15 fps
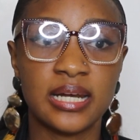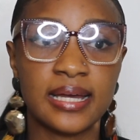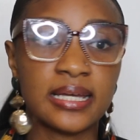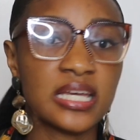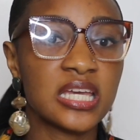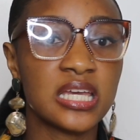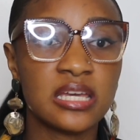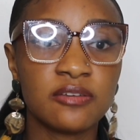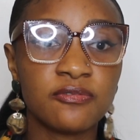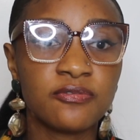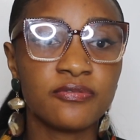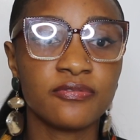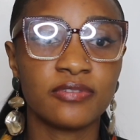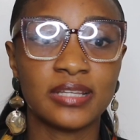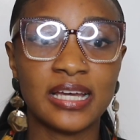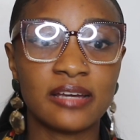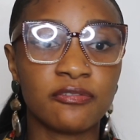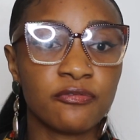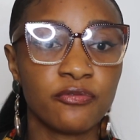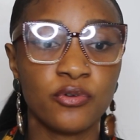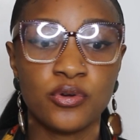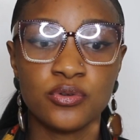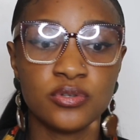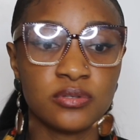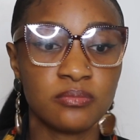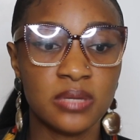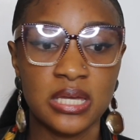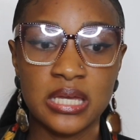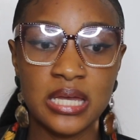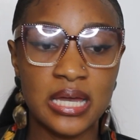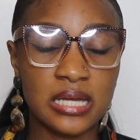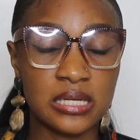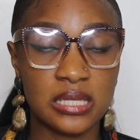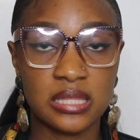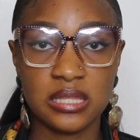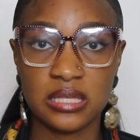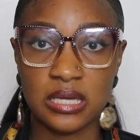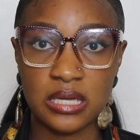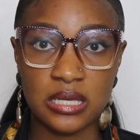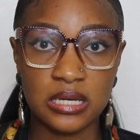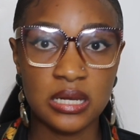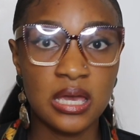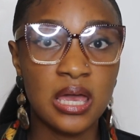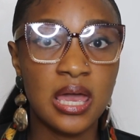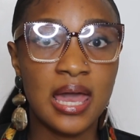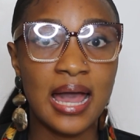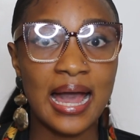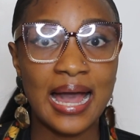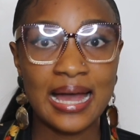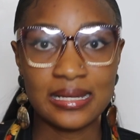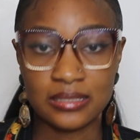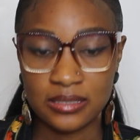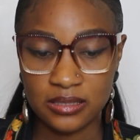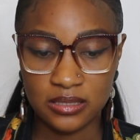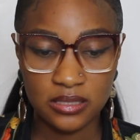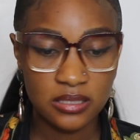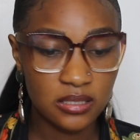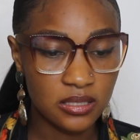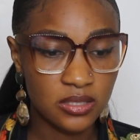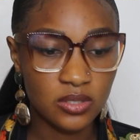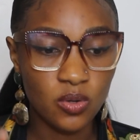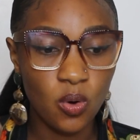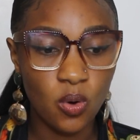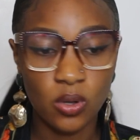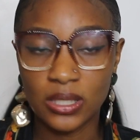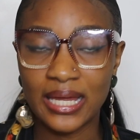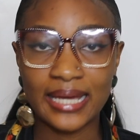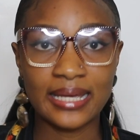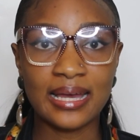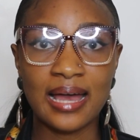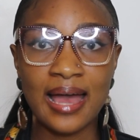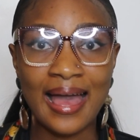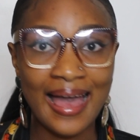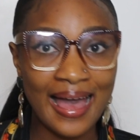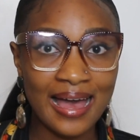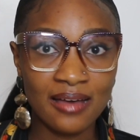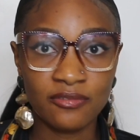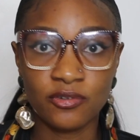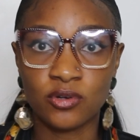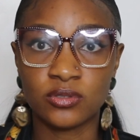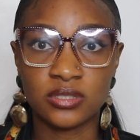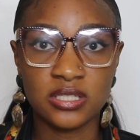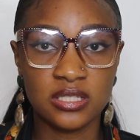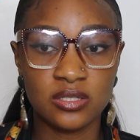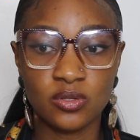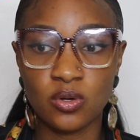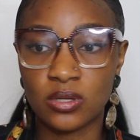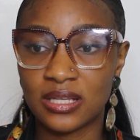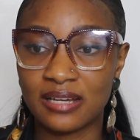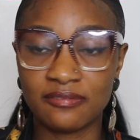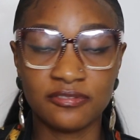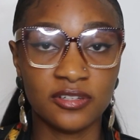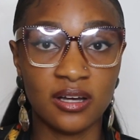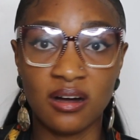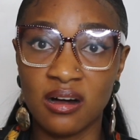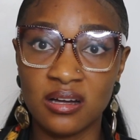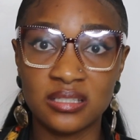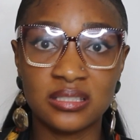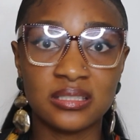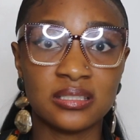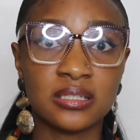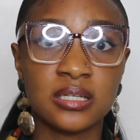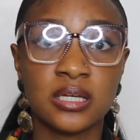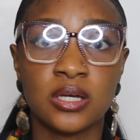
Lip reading: Like, if life throws me anything and this is all I have, or this is all I've got,